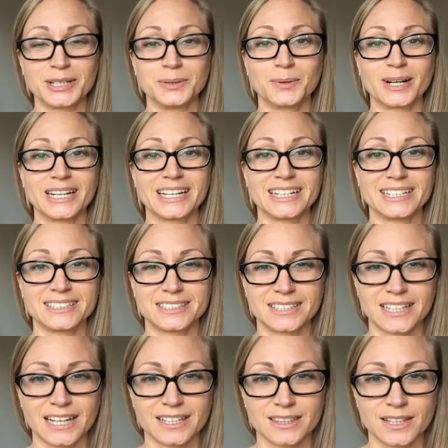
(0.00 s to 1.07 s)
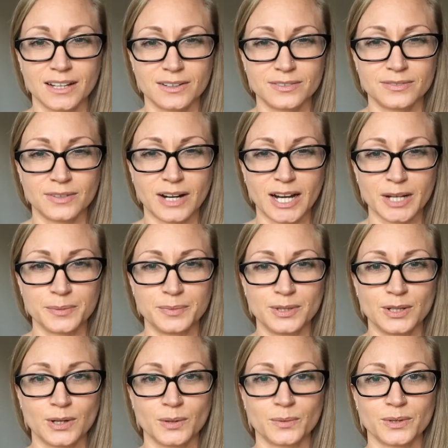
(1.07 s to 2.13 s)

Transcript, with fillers: You wanna get into that love vibe, you know,